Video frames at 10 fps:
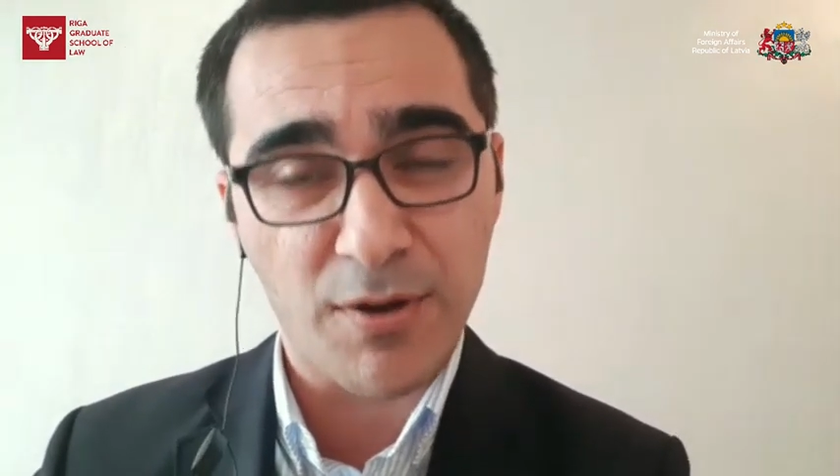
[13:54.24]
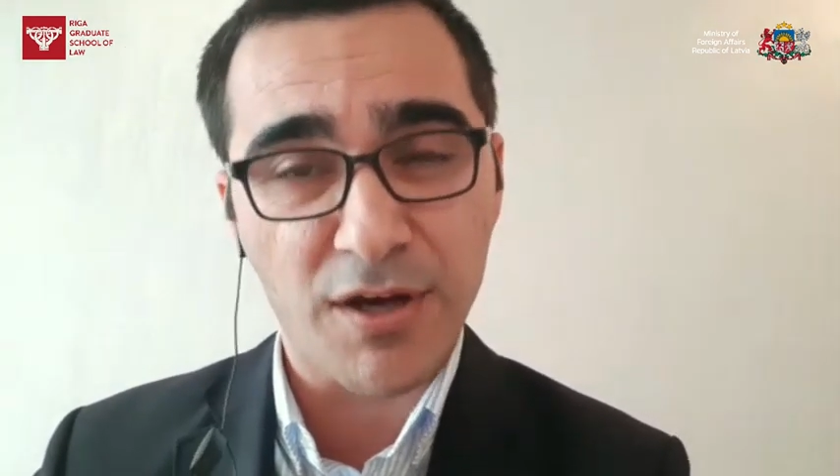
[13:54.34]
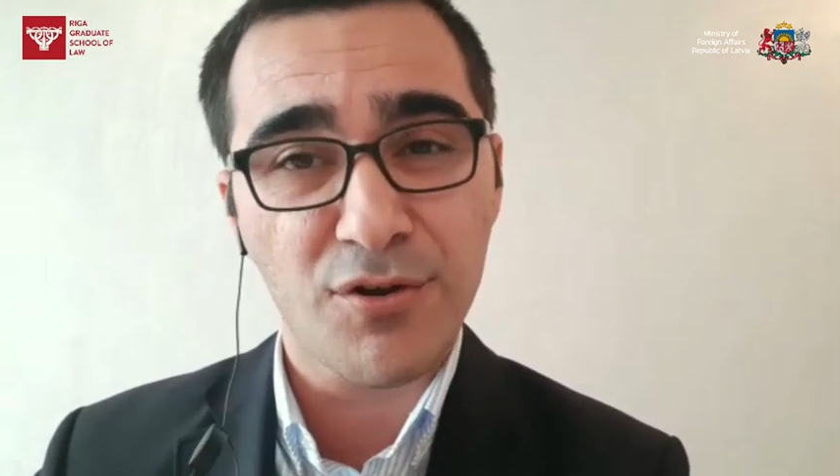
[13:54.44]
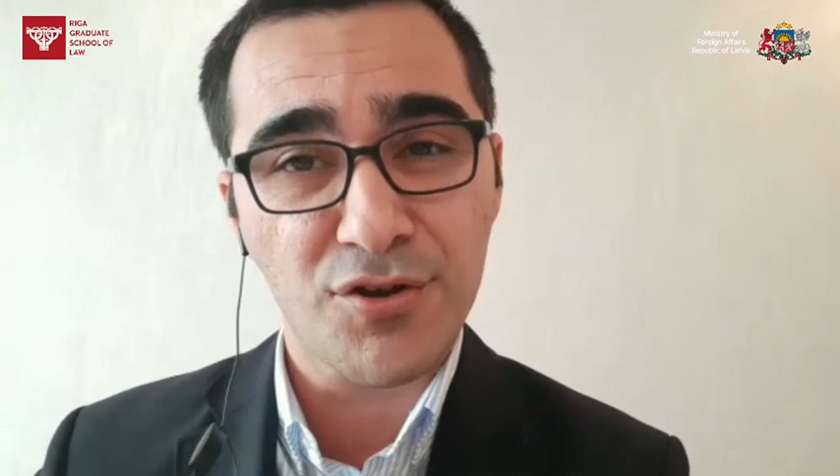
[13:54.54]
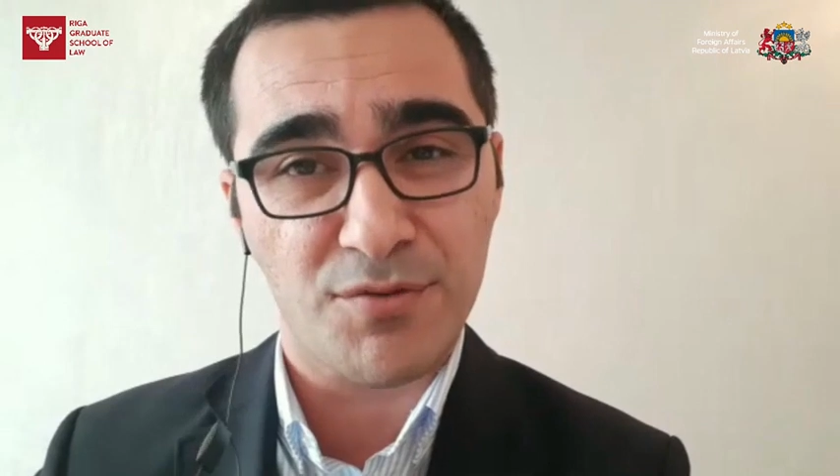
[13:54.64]

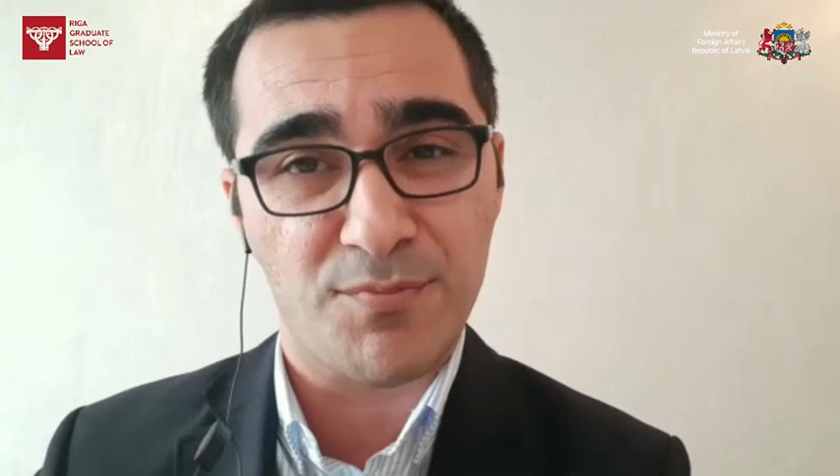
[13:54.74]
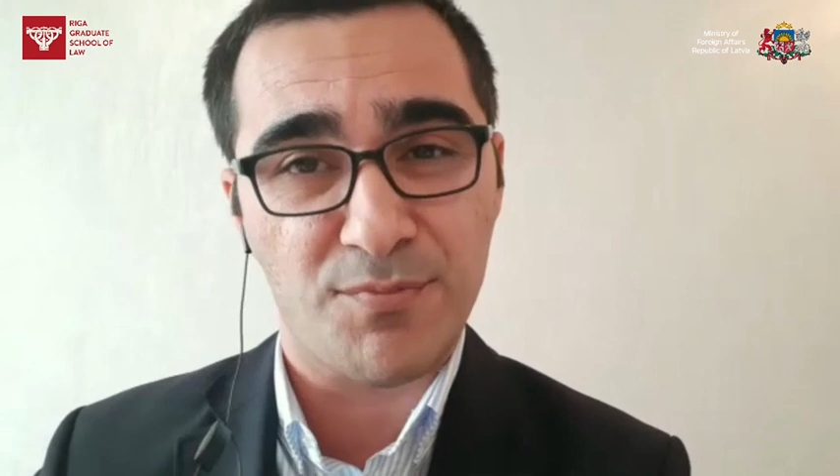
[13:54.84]
partnership